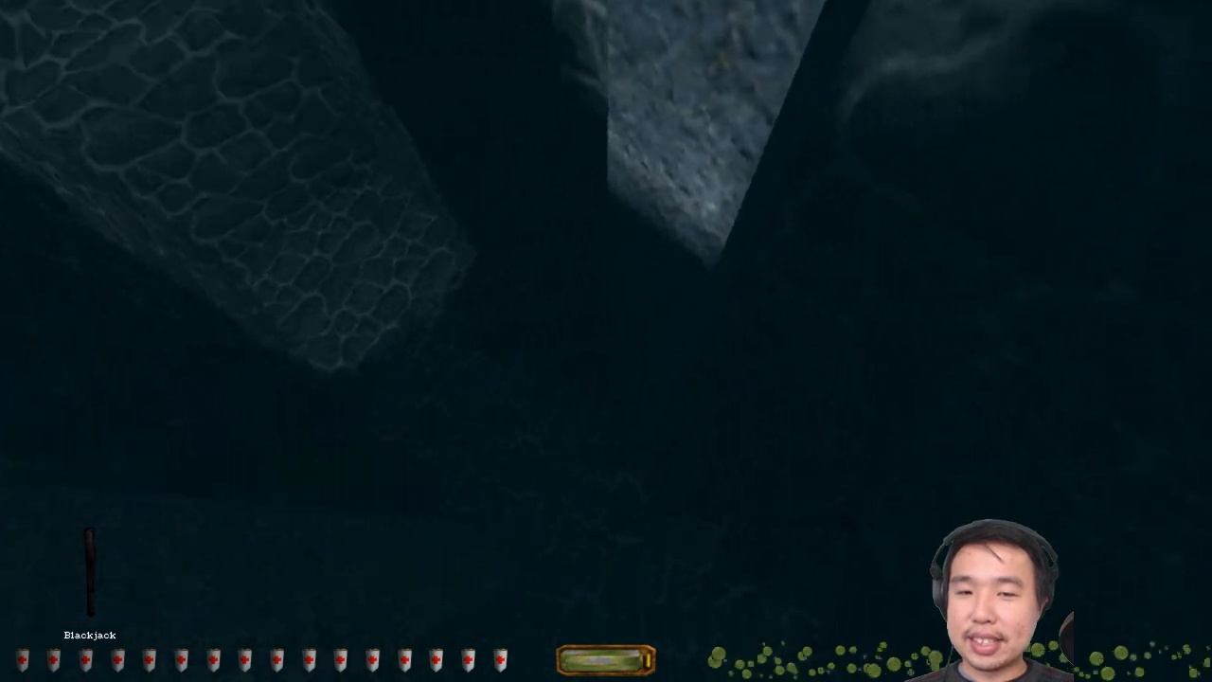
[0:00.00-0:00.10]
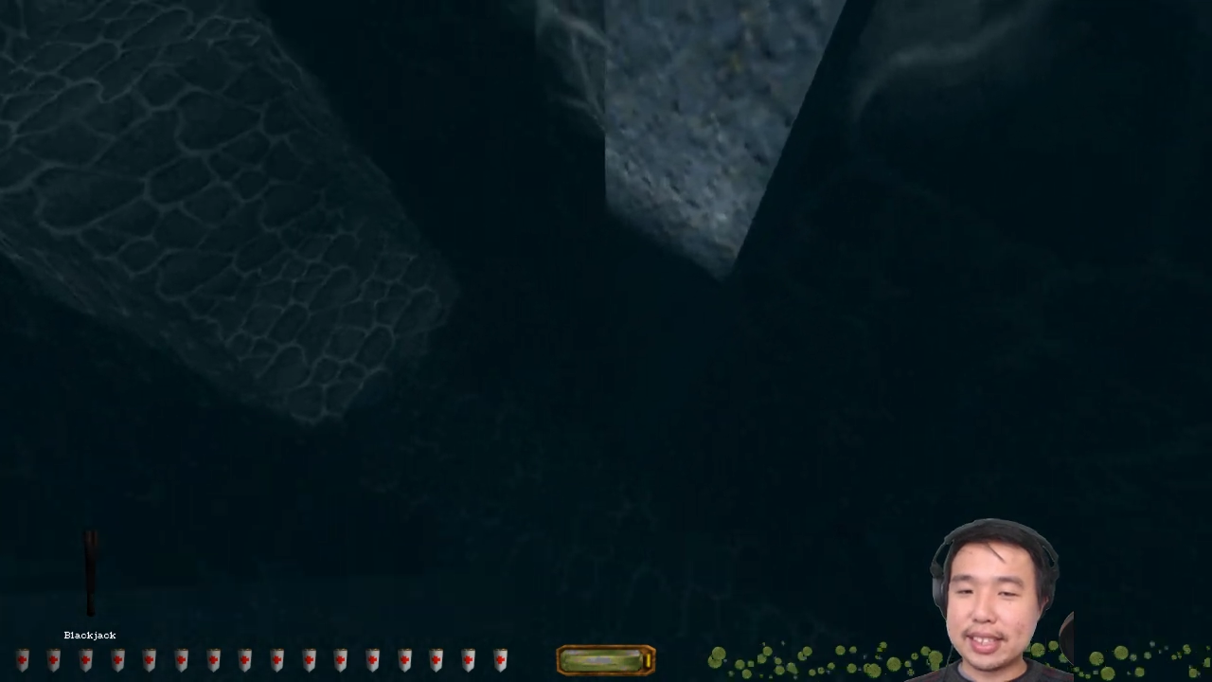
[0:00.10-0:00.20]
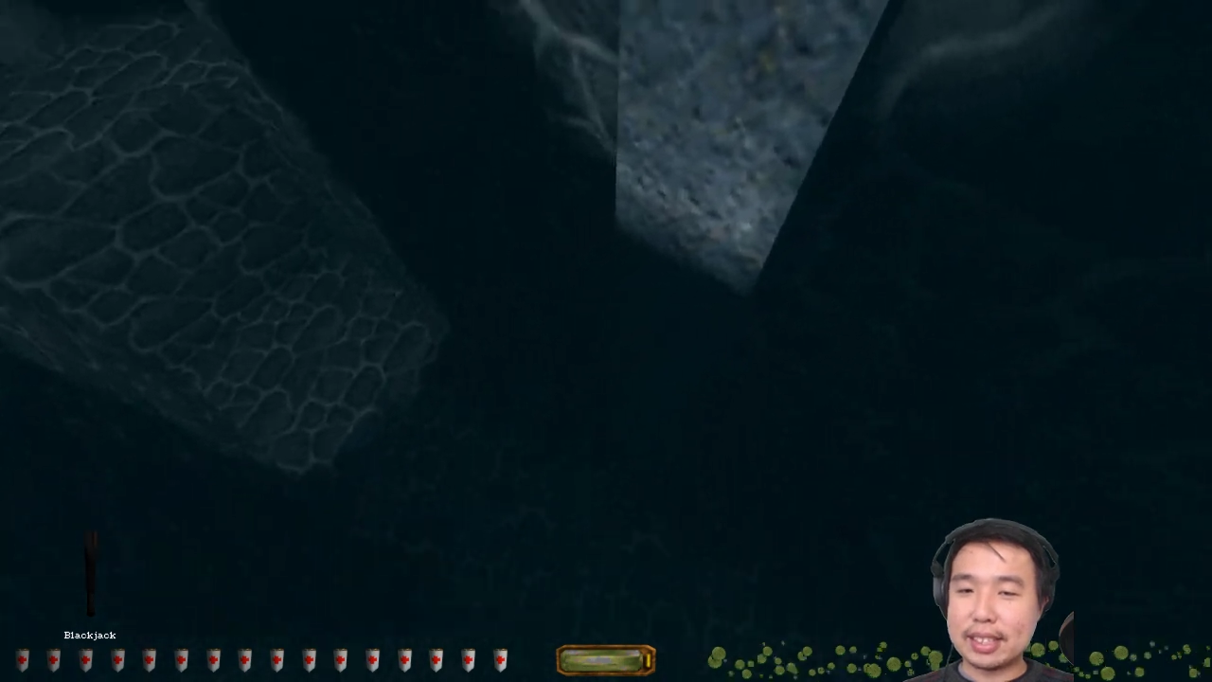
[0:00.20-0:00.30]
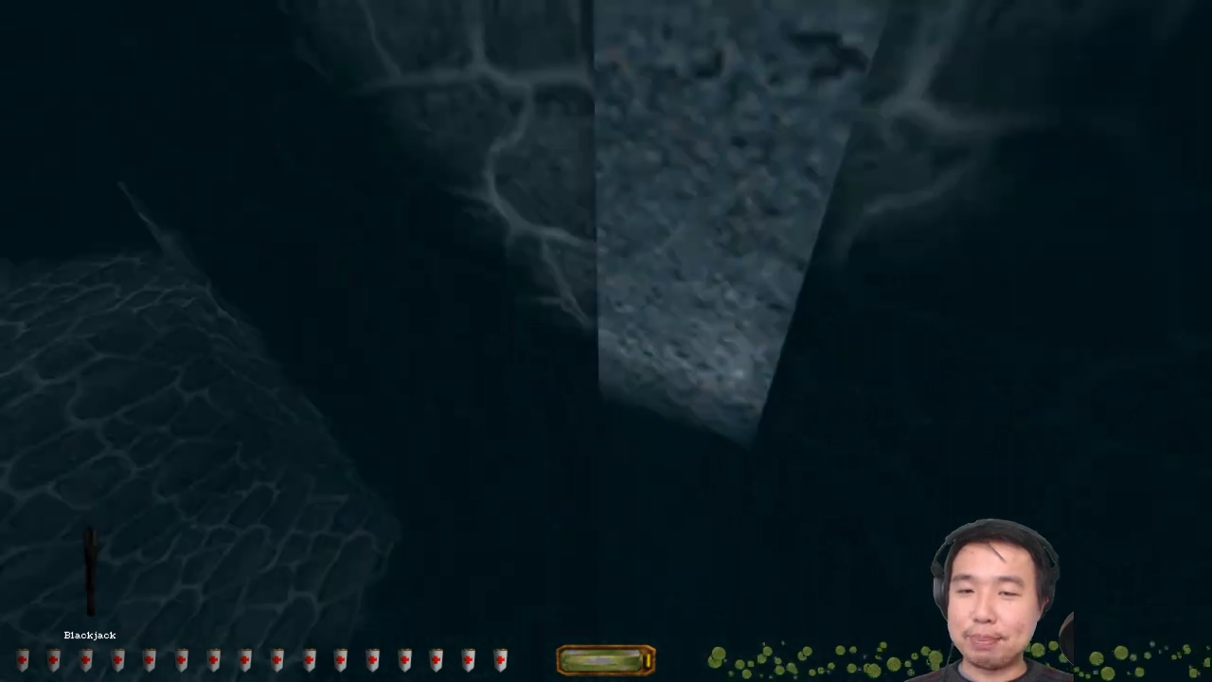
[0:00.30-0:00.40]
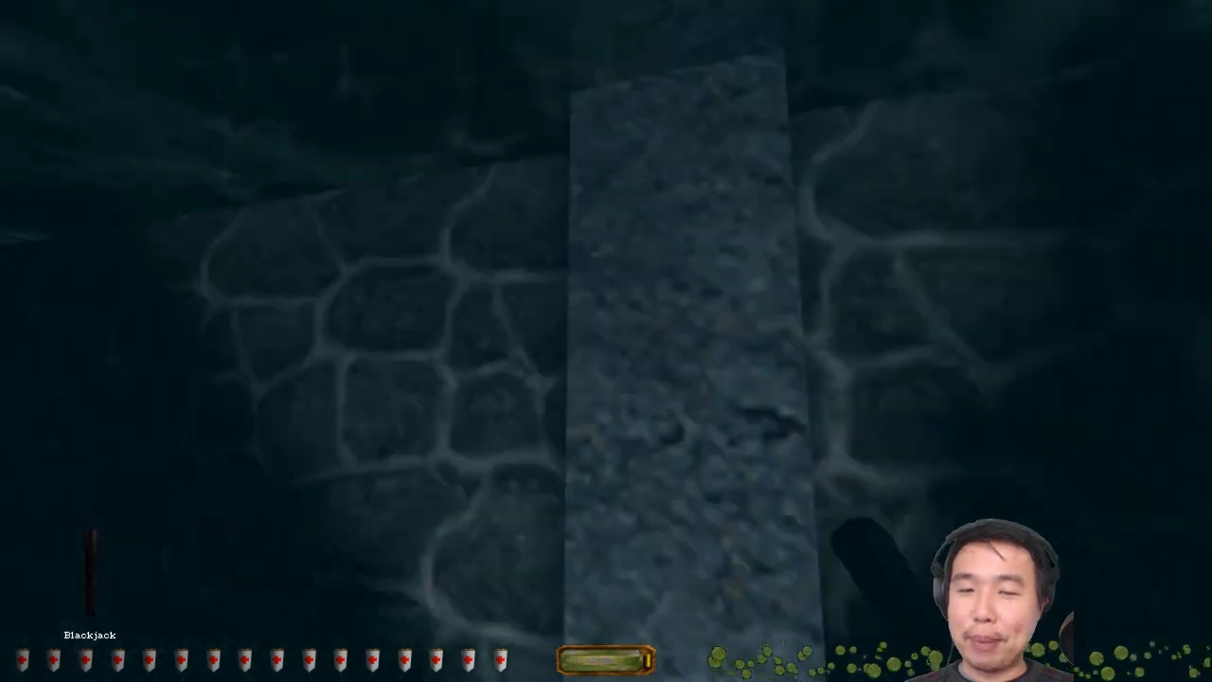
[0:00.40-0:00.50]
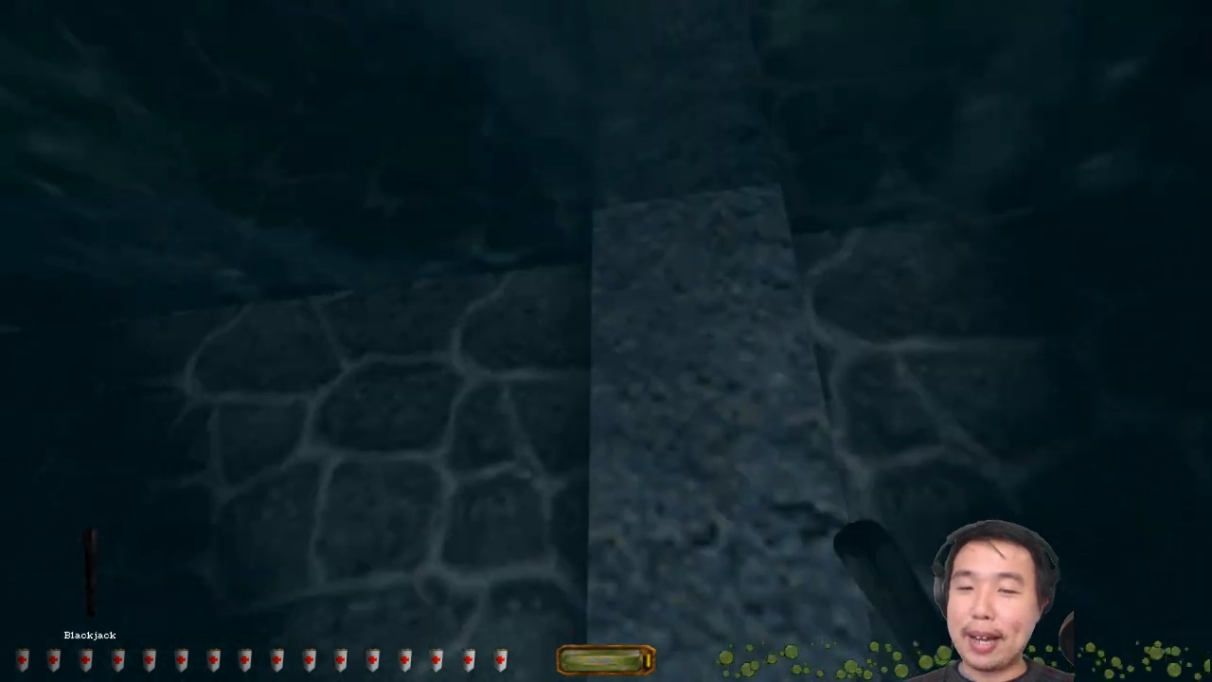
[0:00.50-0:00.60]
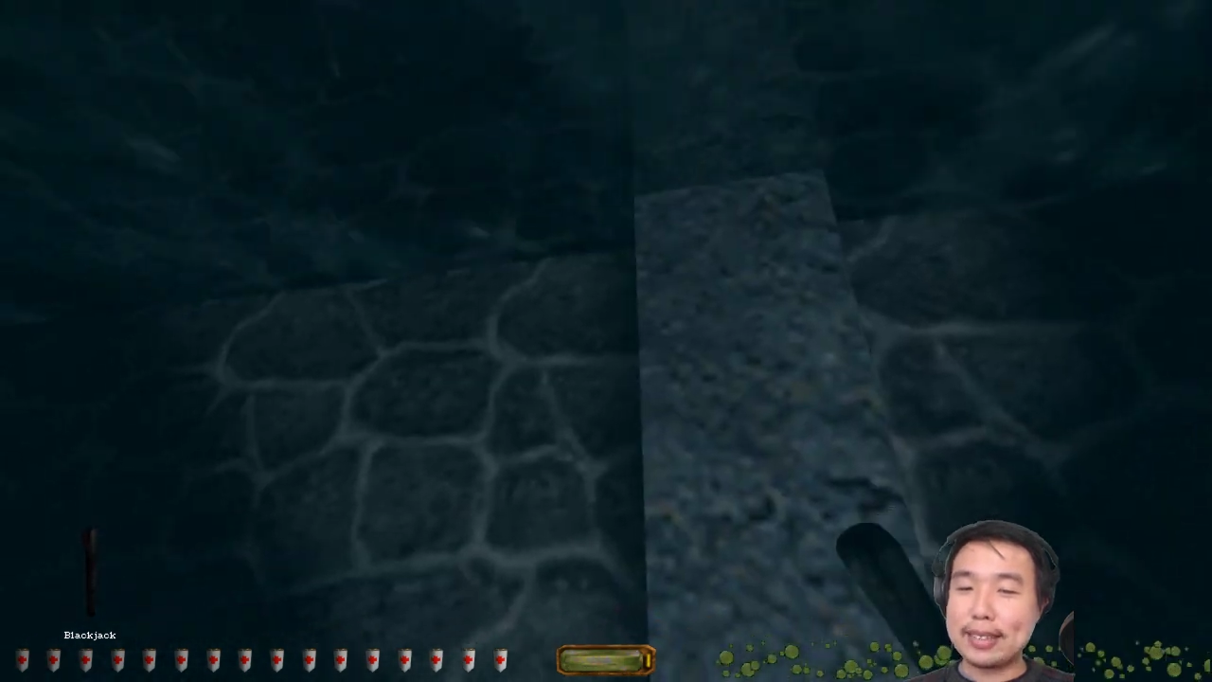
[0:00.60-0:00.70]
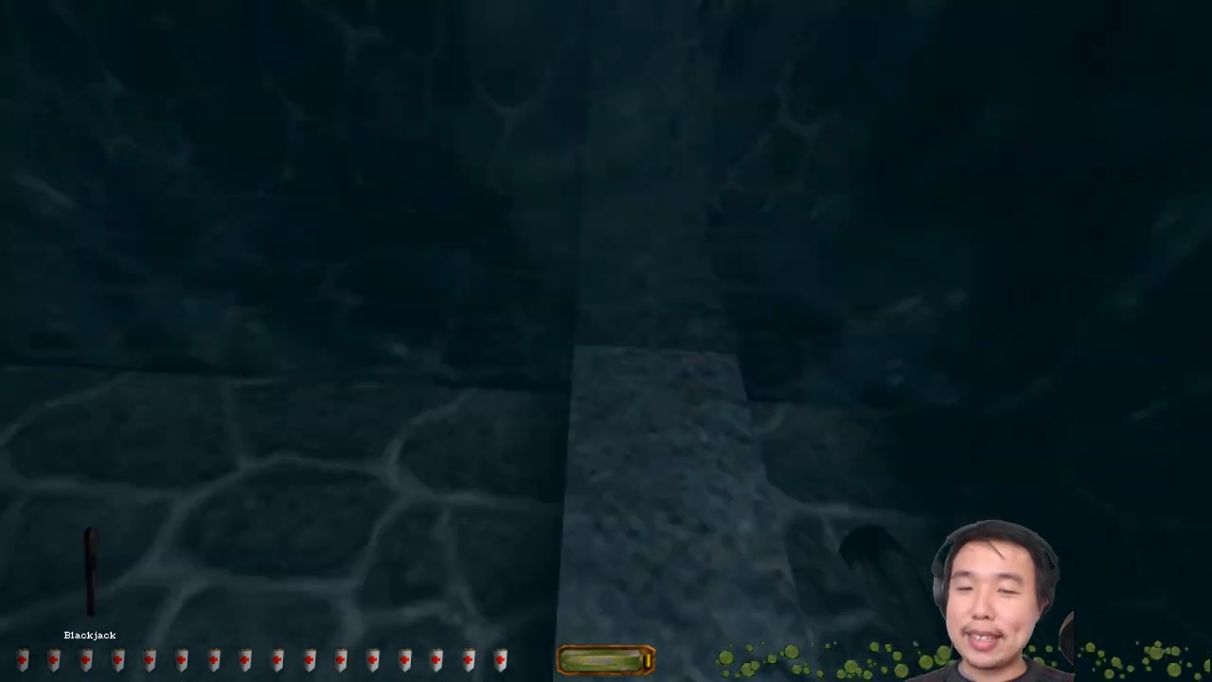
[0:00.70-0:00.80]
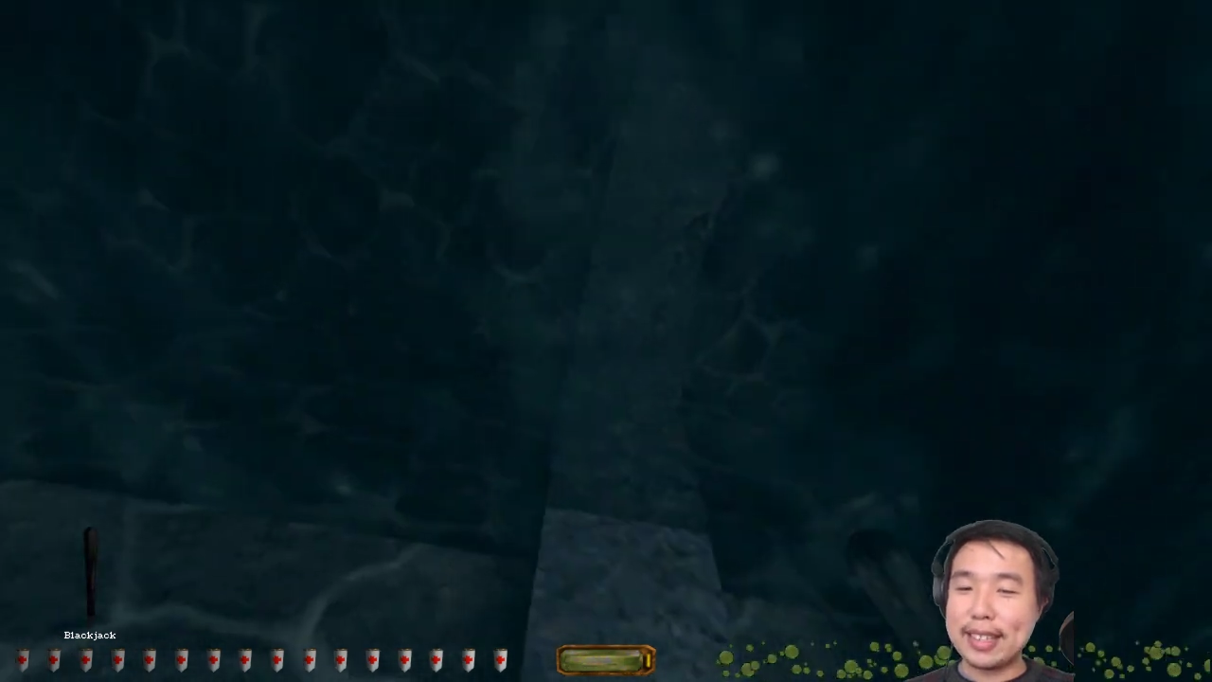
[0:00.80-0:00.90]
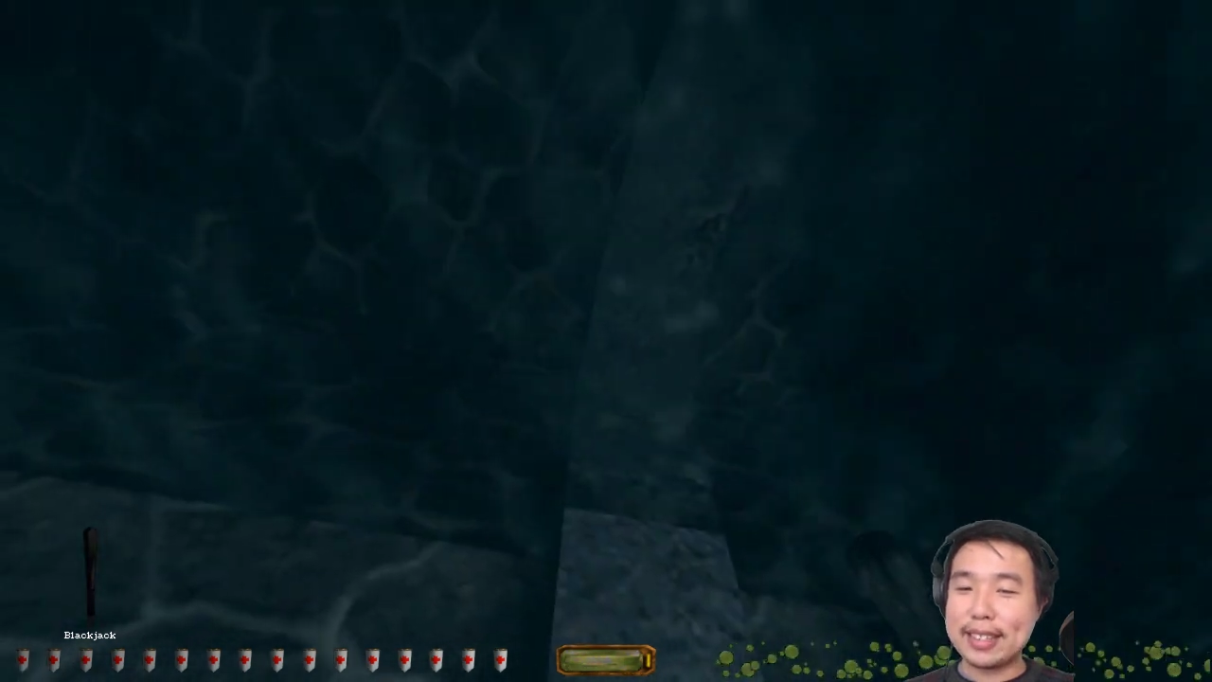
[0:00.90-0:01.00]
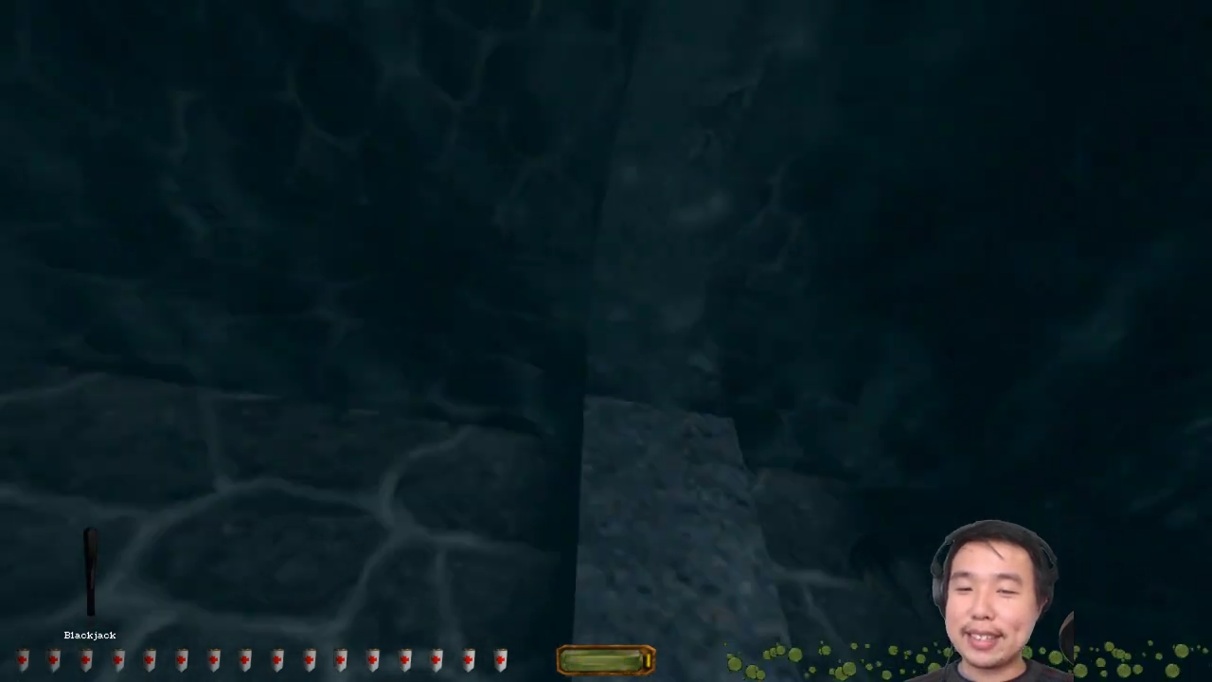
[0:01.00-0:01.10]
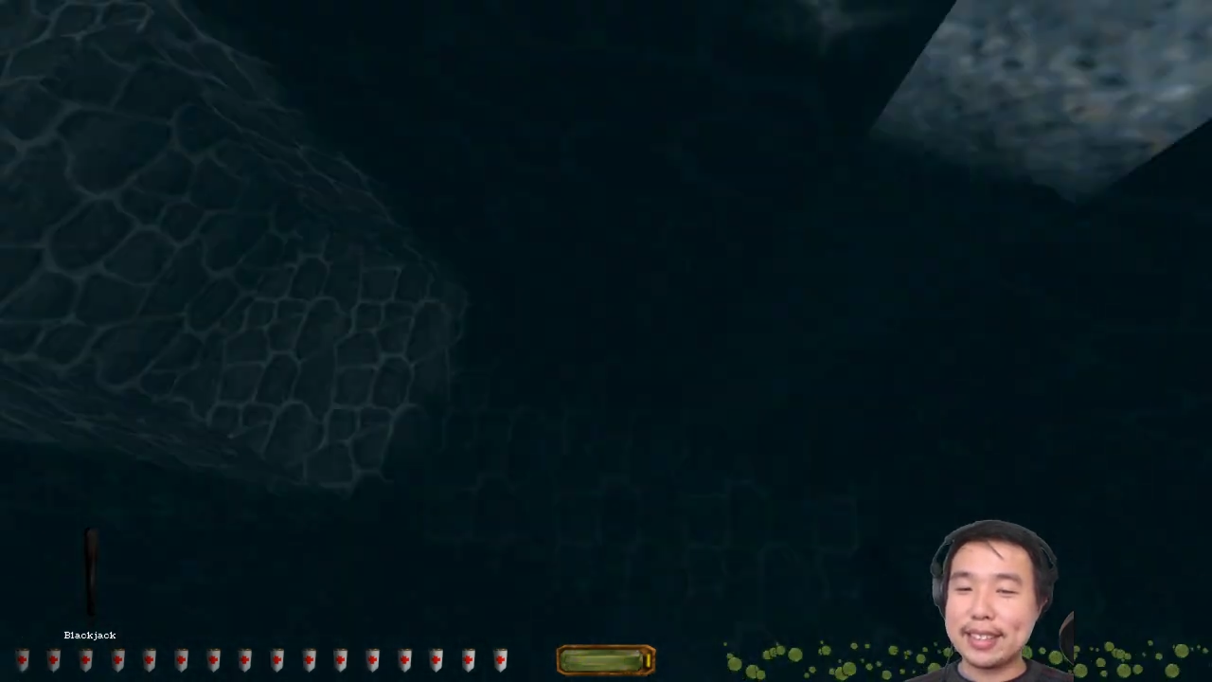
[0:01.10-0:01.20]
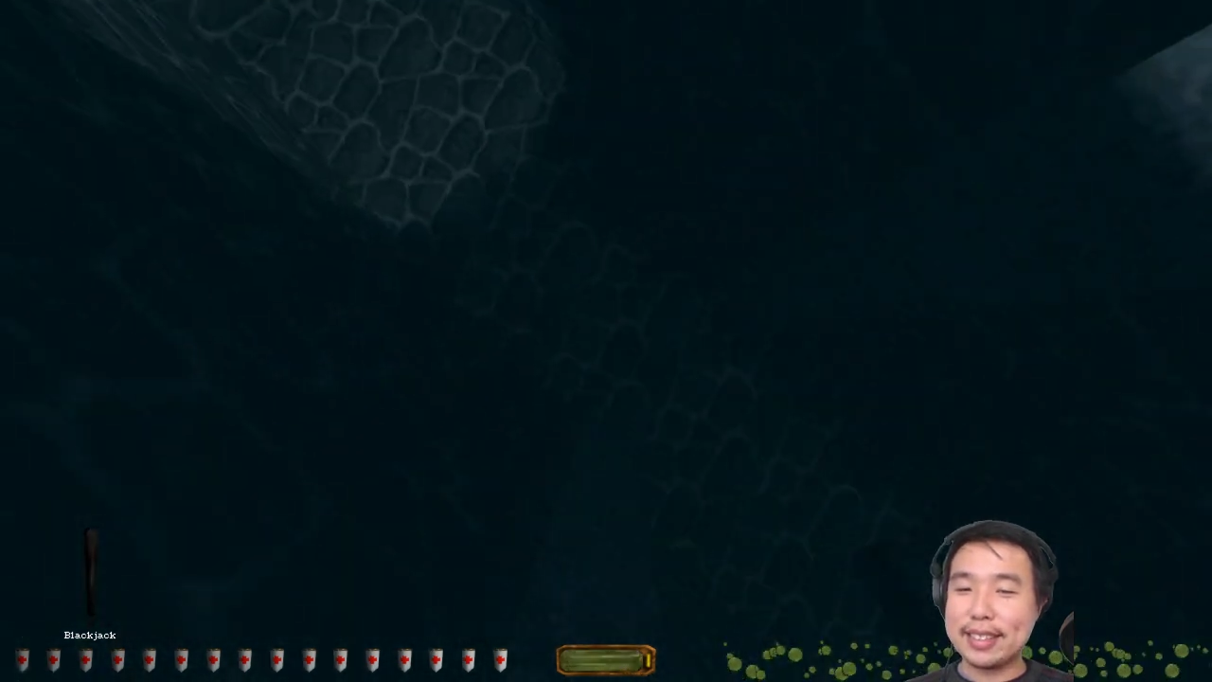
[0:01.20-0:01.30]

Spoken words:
spotlight.